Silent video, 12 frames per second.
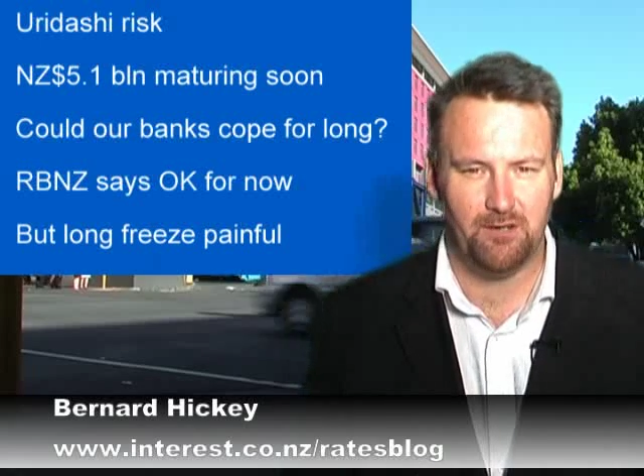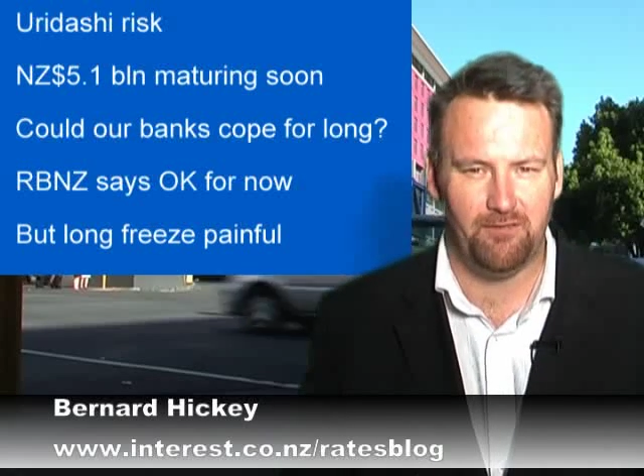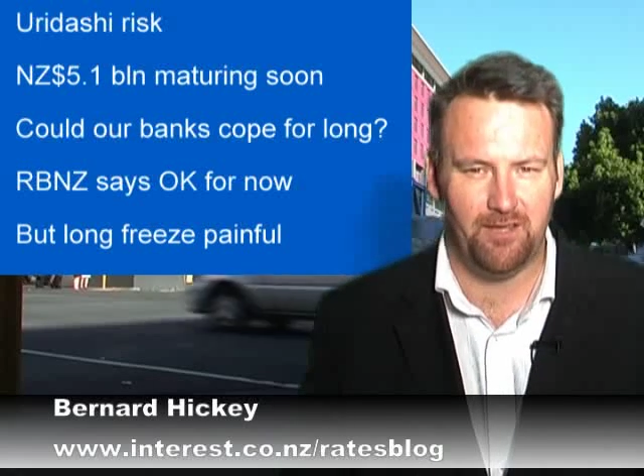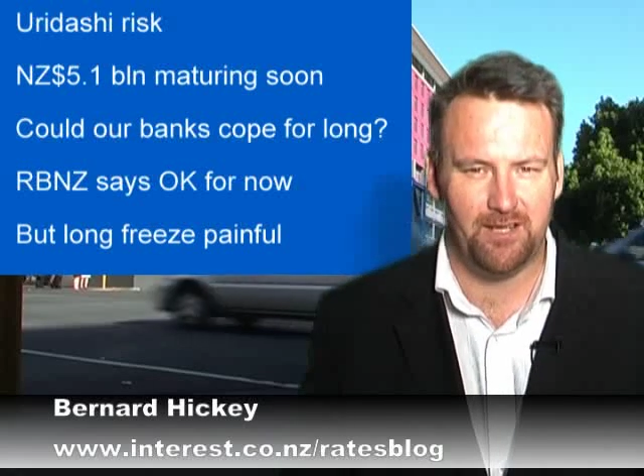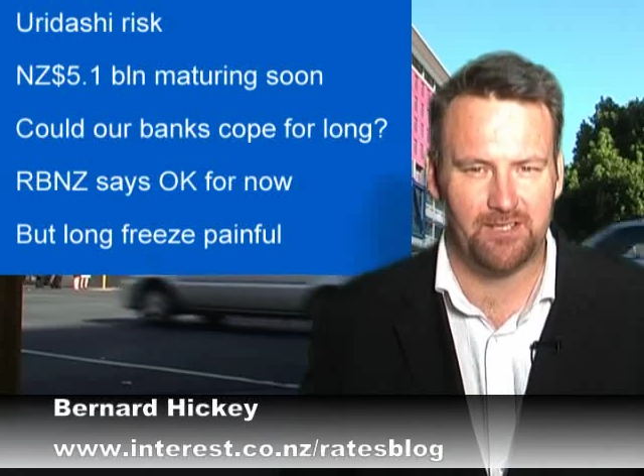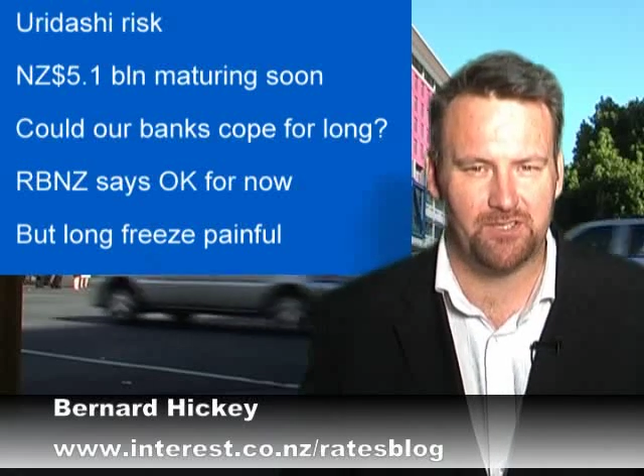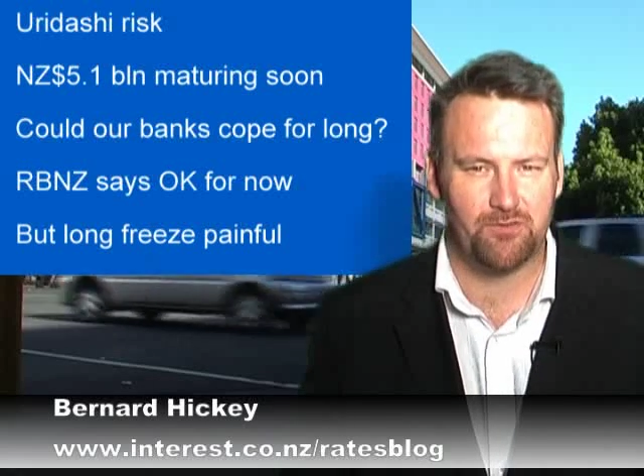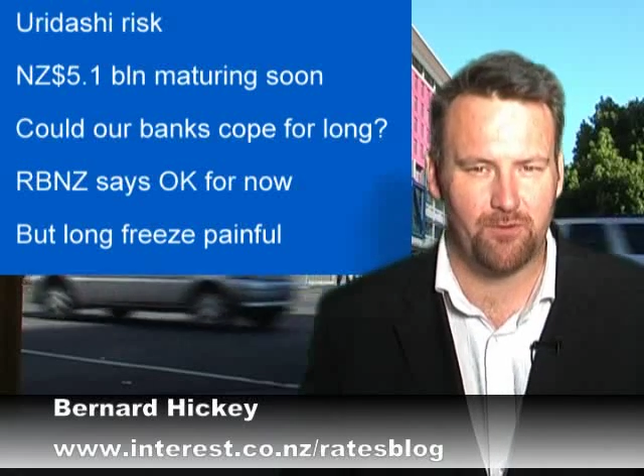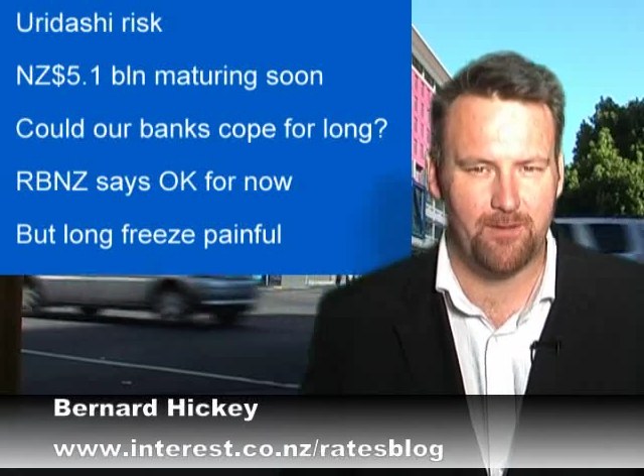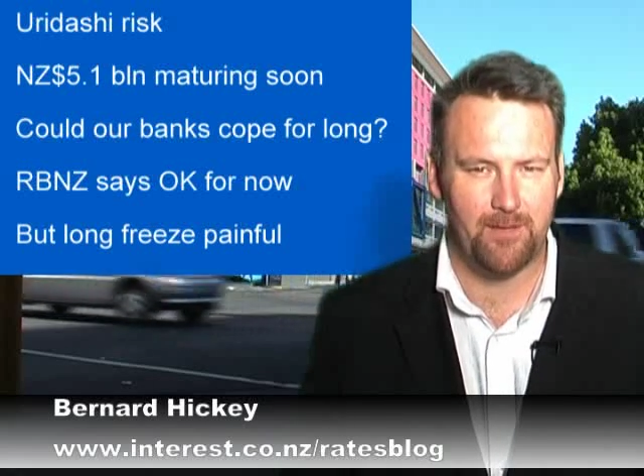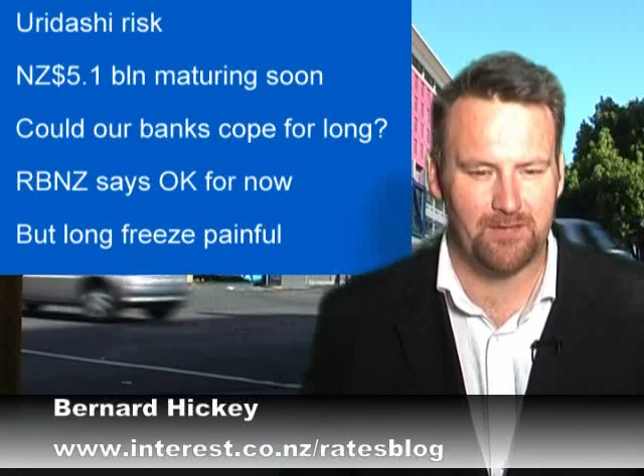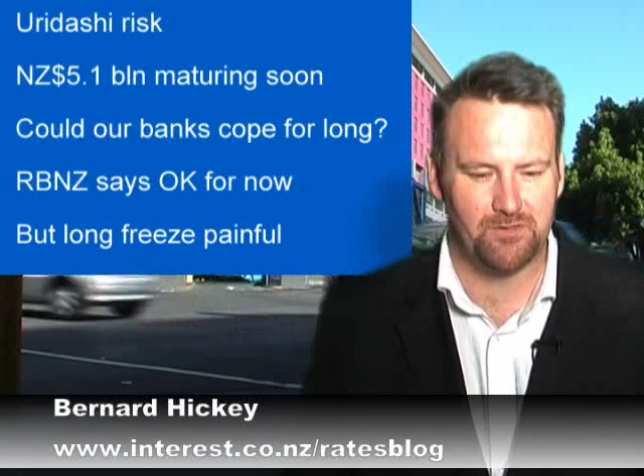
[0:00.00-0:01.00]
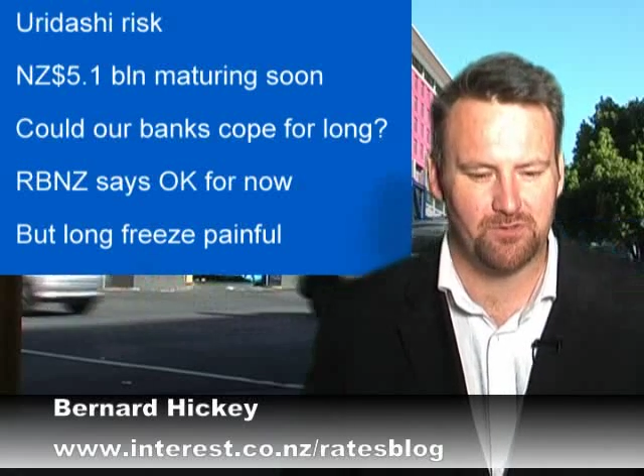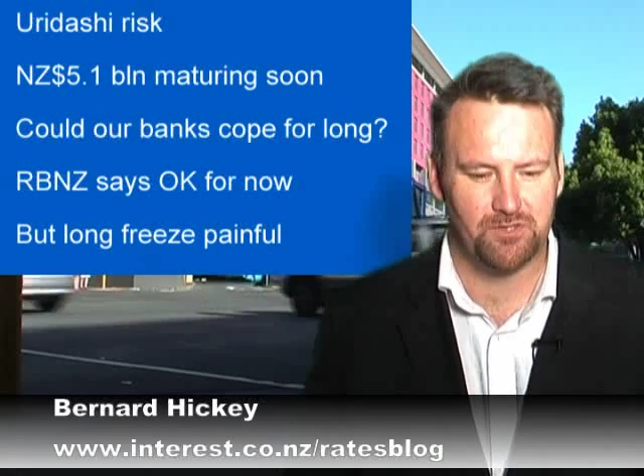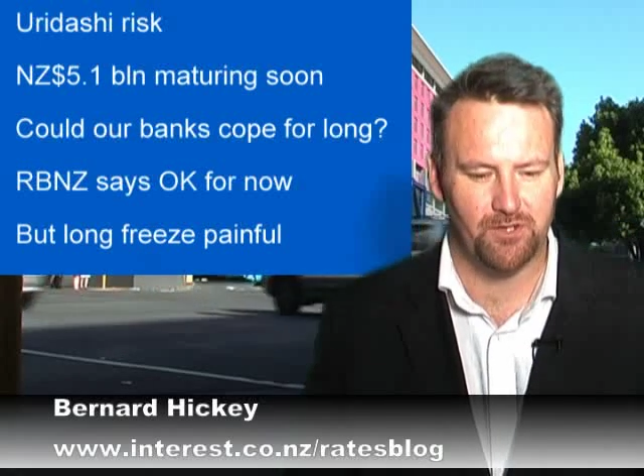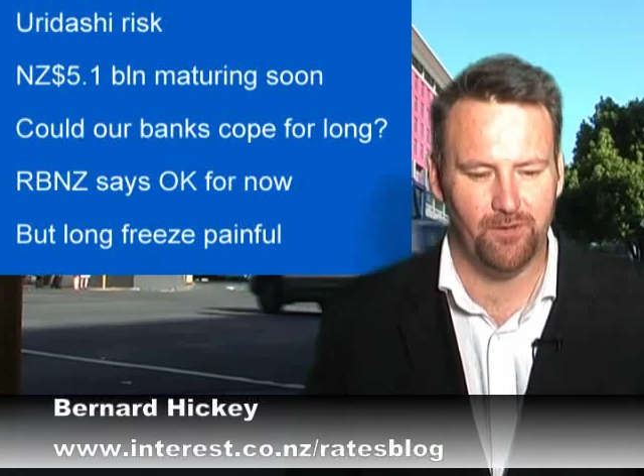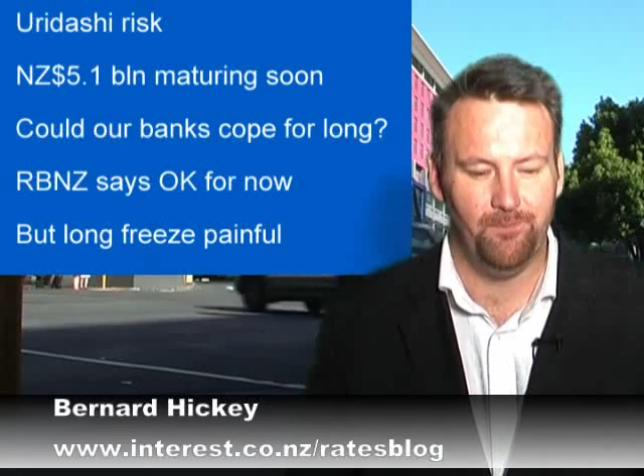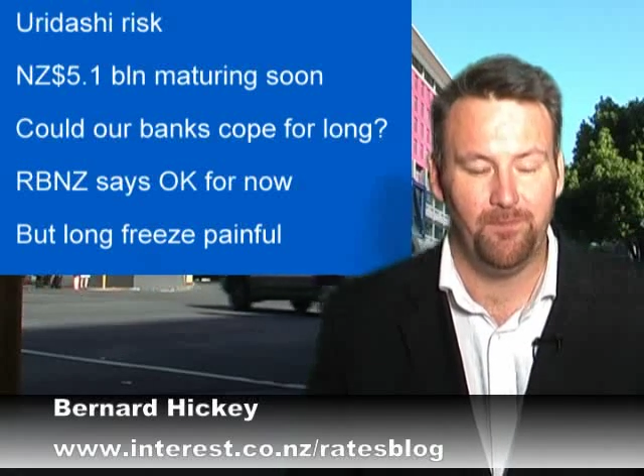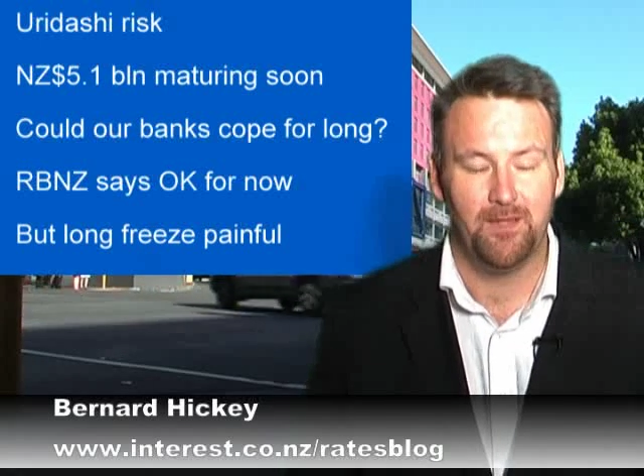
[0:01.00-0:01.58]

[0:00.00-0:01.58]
over the next 3 months or so